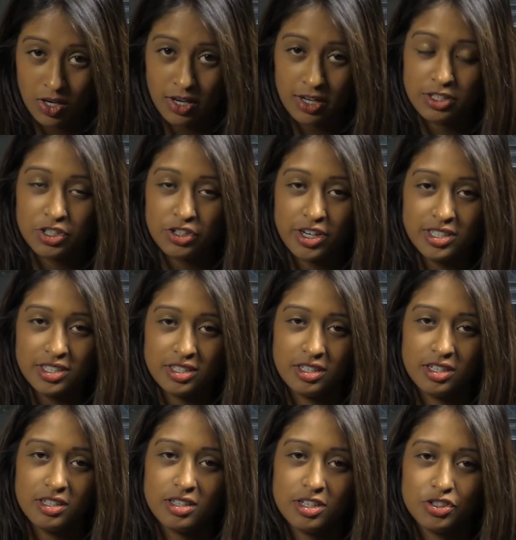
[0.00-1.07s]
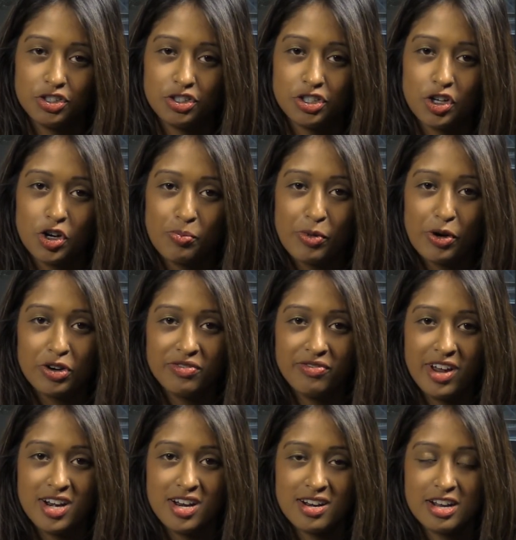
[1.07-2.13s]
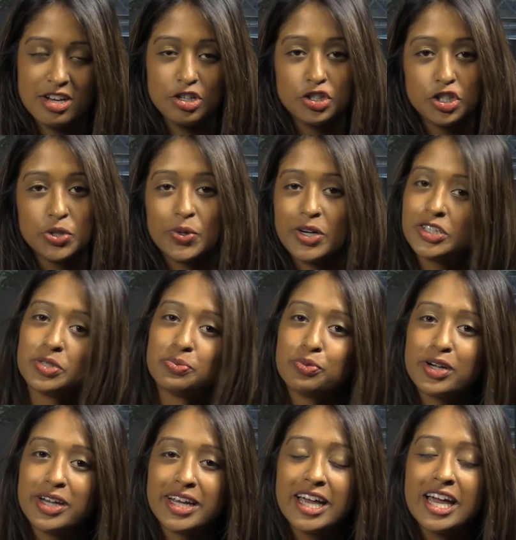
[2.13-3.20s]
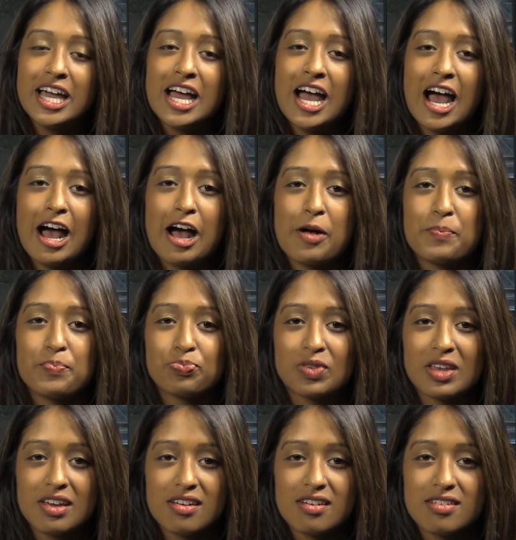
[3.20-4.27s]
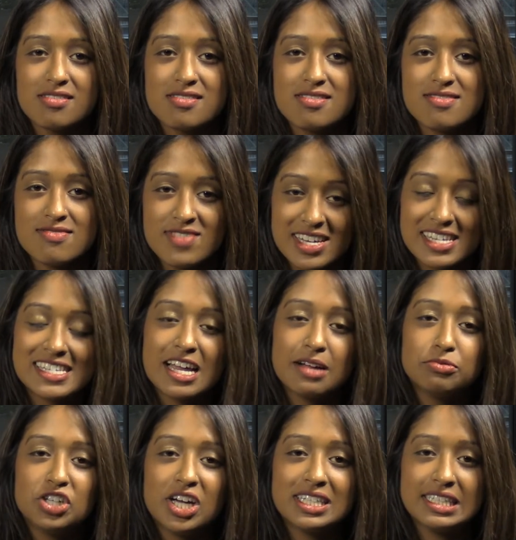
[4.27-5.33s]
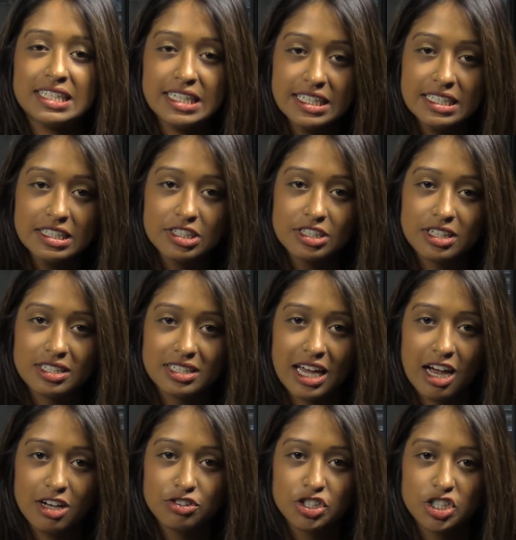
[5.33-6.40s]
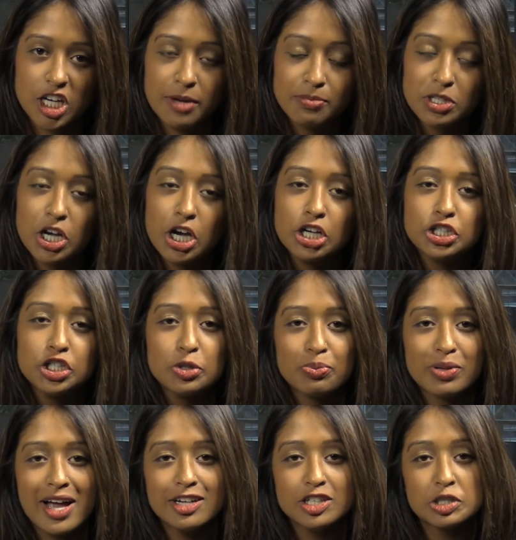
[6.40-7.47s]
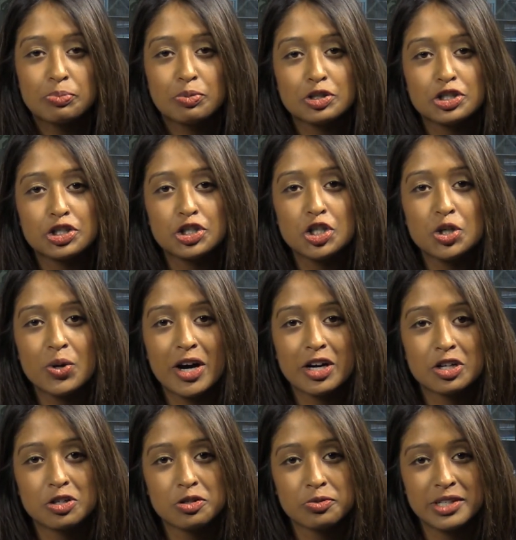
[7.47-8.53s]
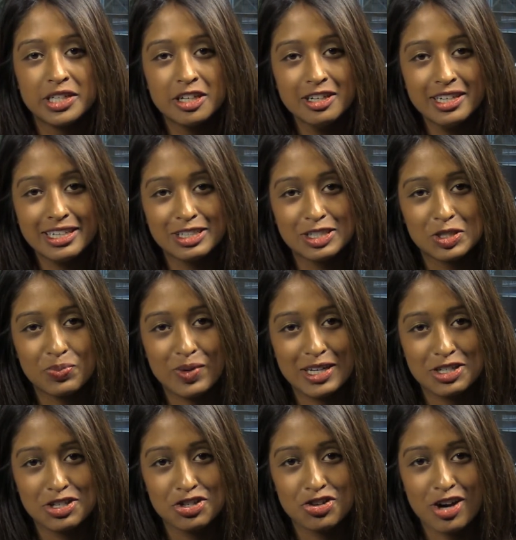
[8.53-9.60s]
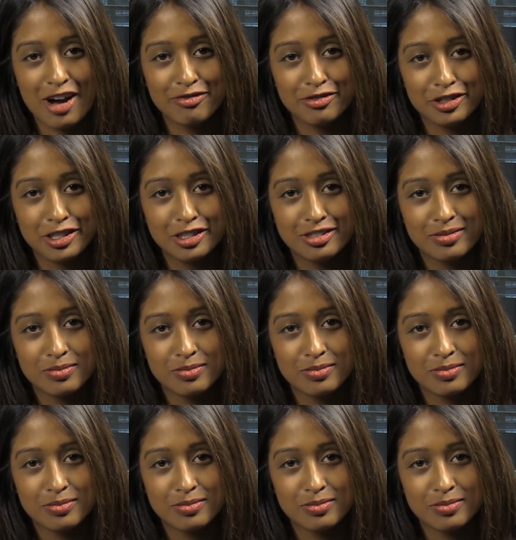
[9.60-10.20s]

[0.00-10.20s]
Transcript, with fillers: It's great to hear that you're so motivated and you do want to bring um, this subject into the townships. Do you plan to pursue a career in space travel?